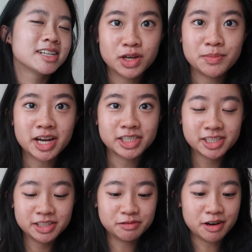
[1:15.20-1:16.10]
So I'm
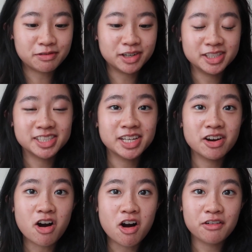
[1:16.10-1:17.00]
actually
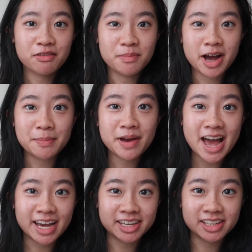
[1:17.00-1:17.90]
referencing off my
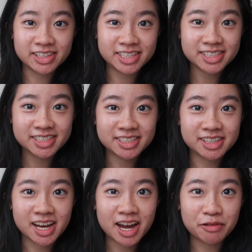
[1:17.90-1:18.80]
packing lists
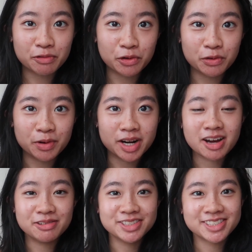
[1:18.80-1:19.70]
that I wrote when
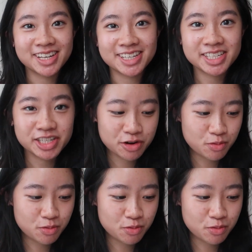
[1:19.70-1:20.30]
I was like year